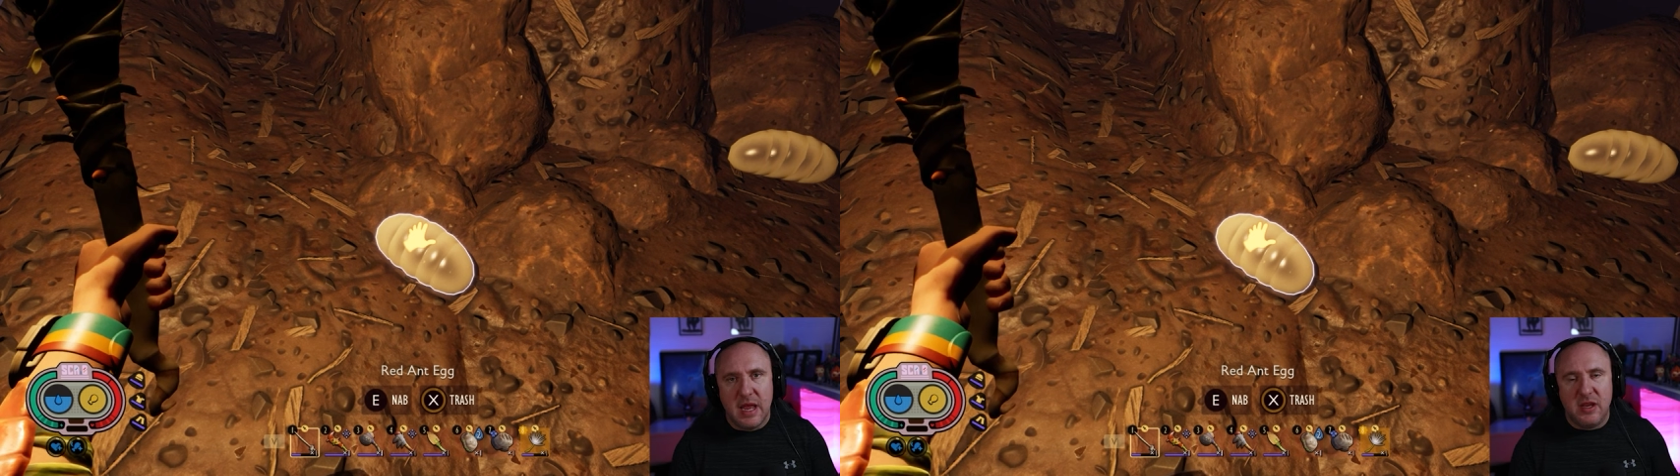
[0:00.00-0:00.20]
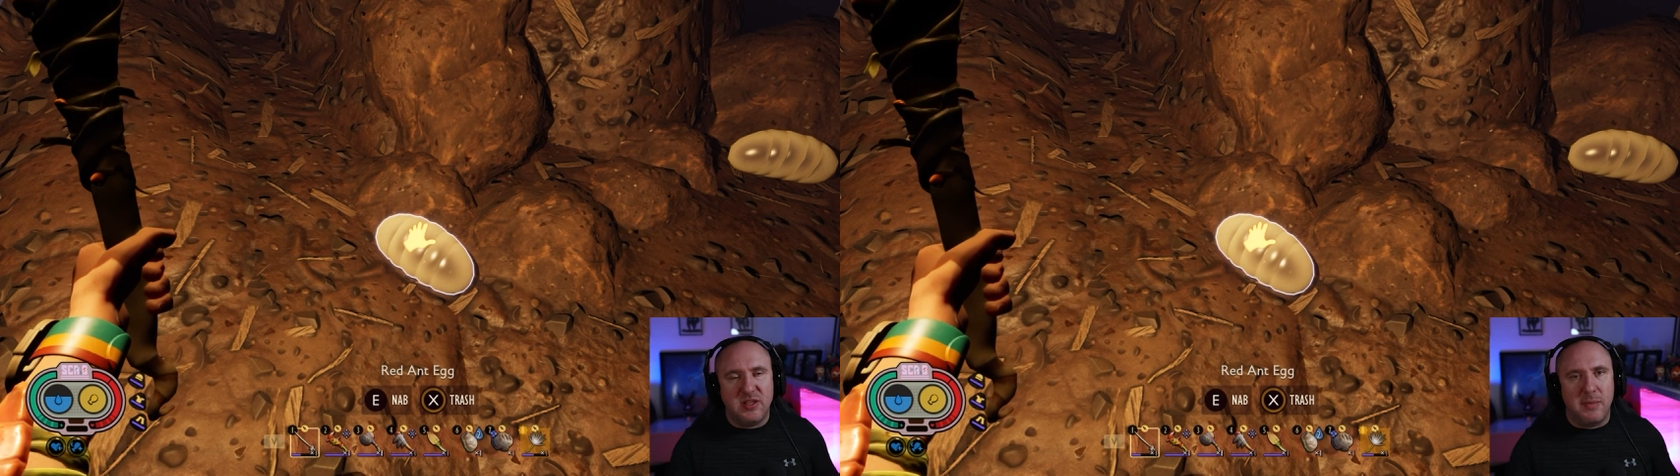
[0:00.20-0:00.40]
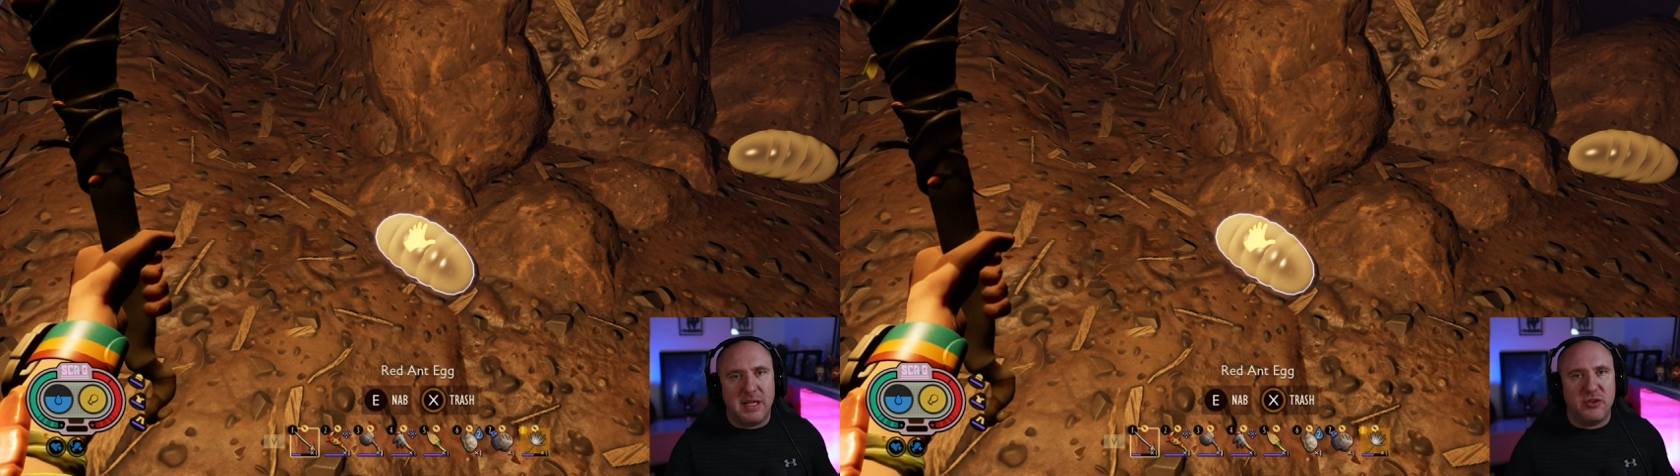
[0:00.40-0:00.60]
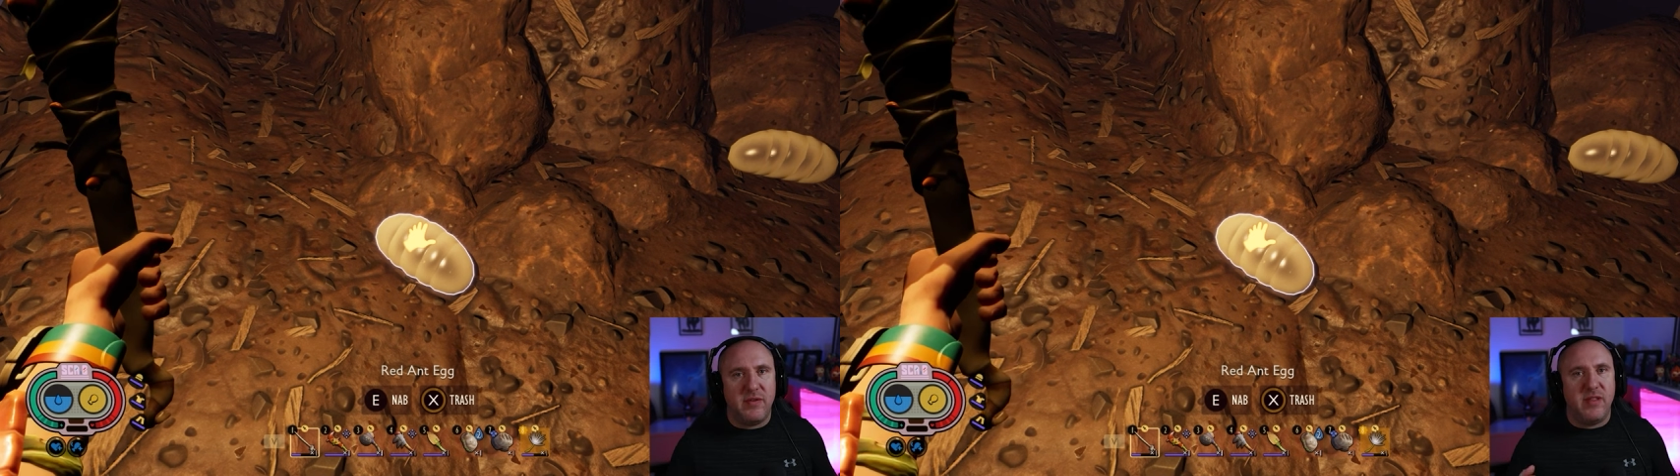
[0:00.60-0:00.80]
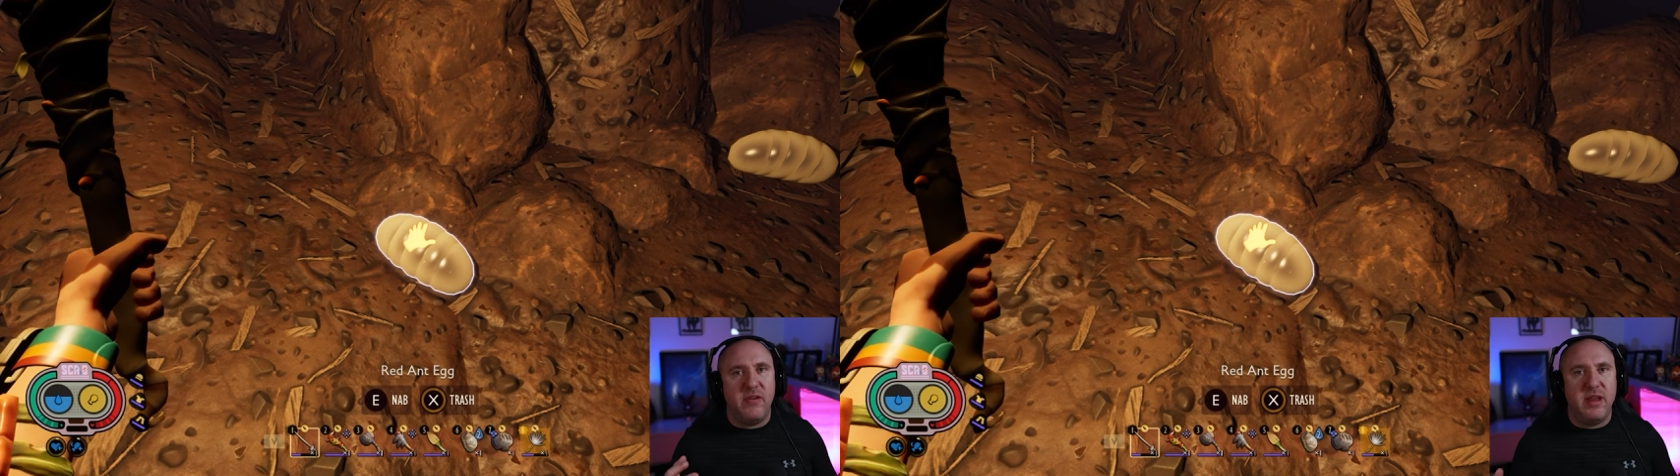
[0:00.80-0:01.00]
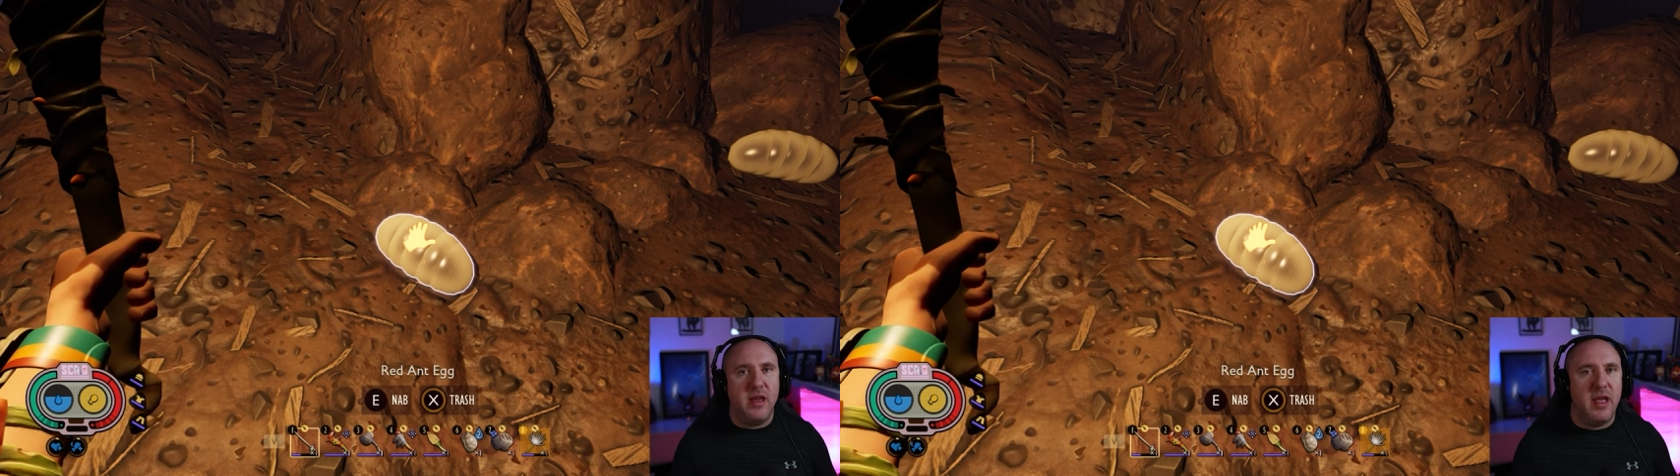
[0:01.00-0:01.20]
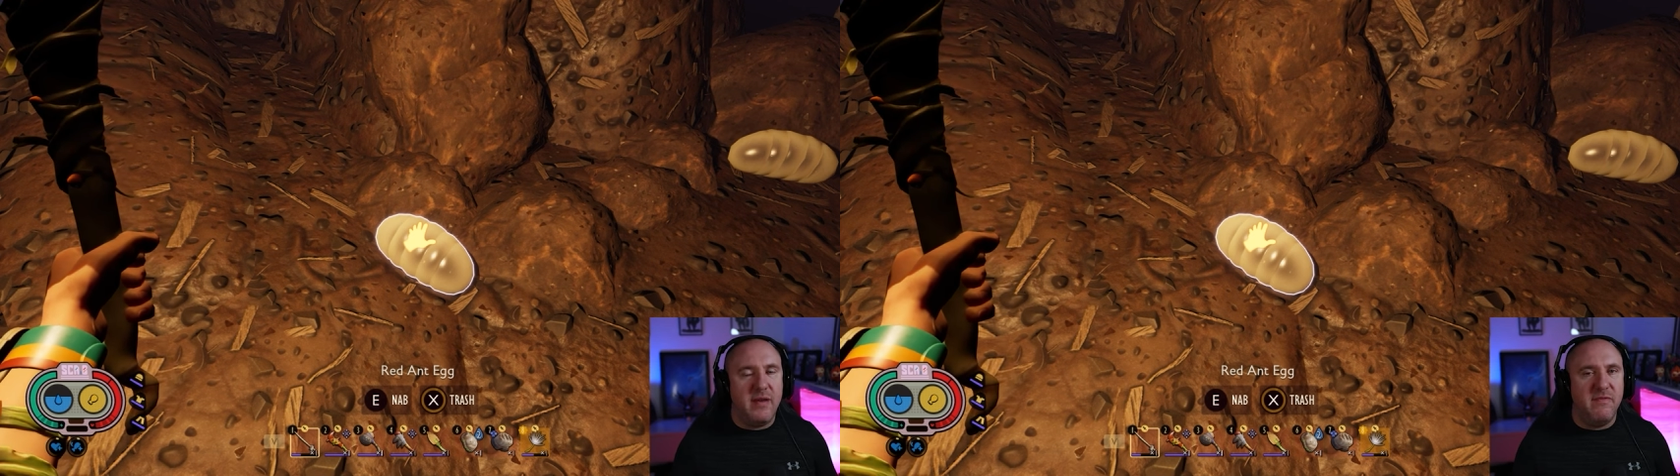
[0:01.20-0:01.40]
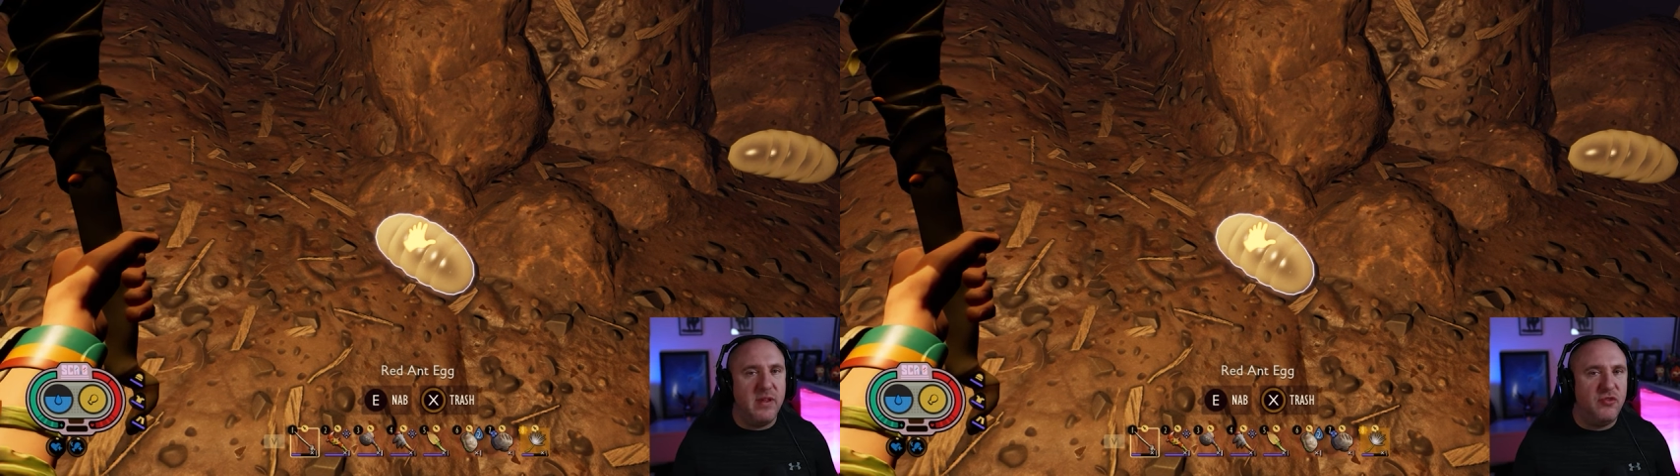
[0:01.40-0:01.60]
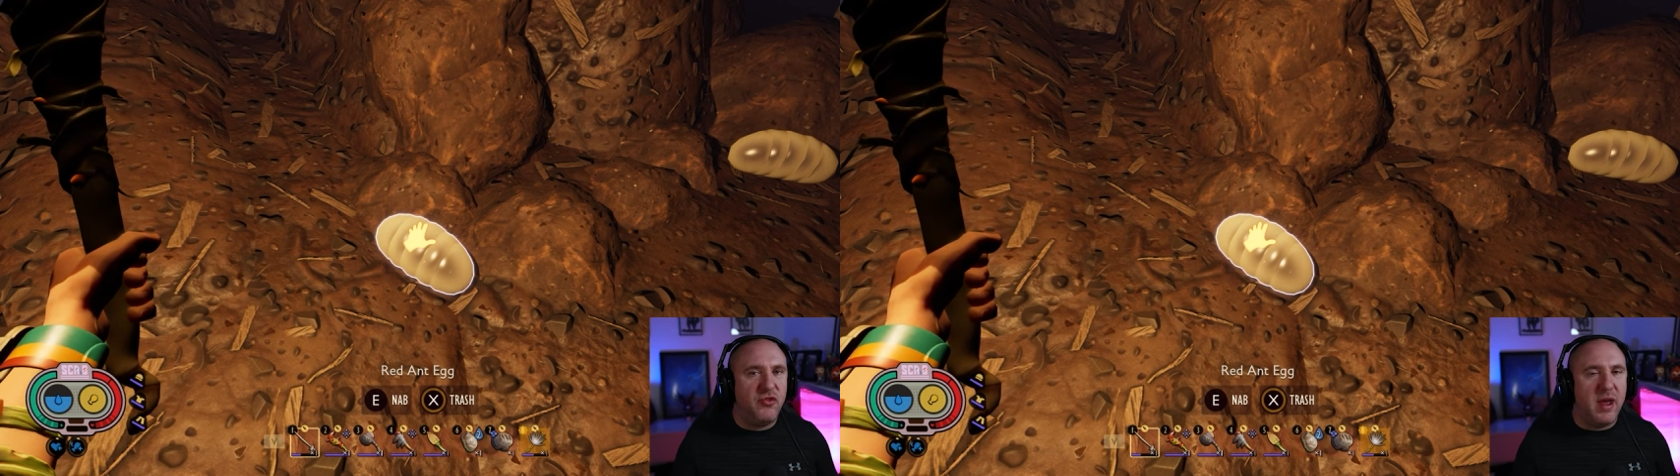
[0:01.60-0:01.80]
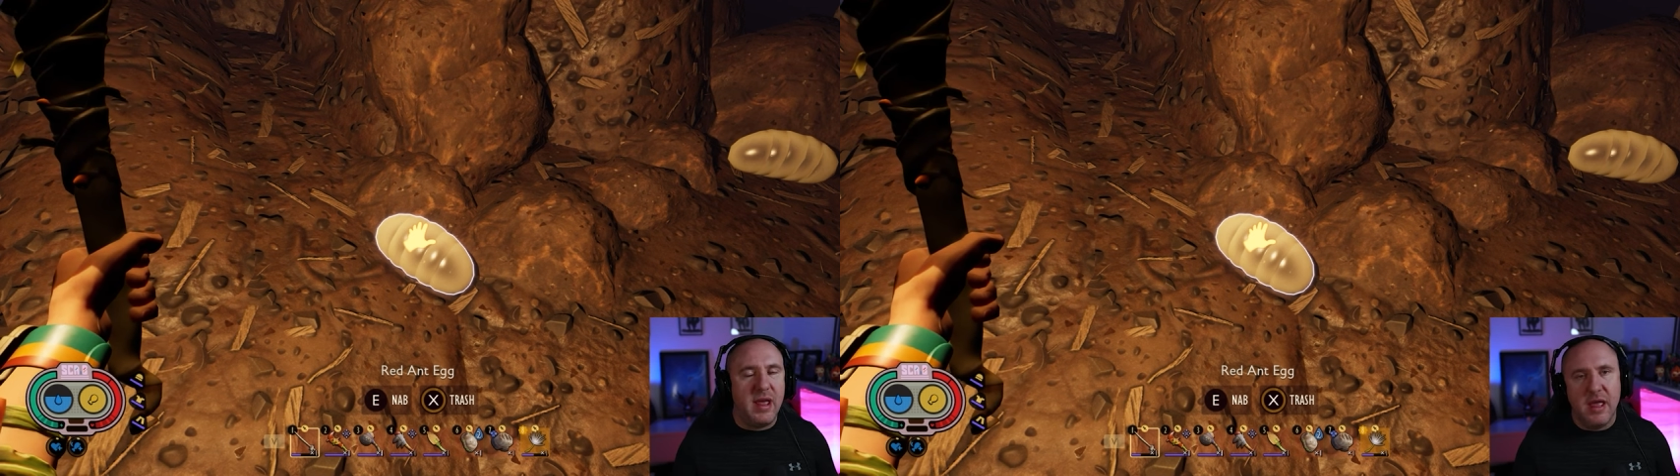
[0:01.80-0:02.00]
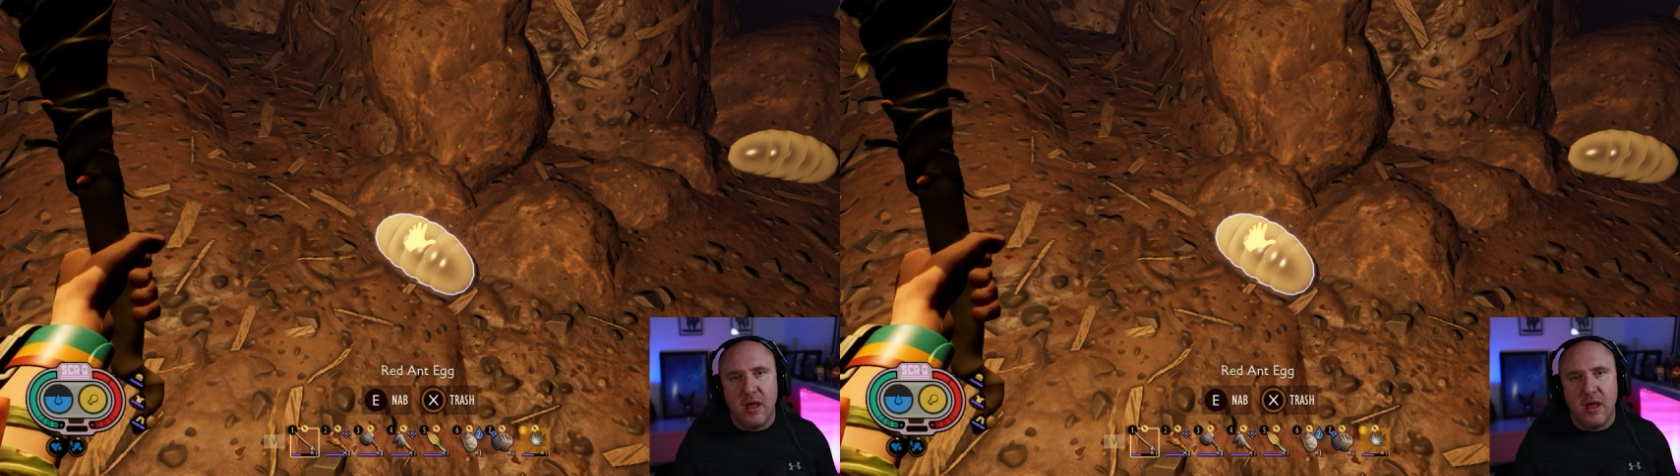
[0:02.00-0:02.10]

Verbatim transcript: It doesn't matter if they're in your inventory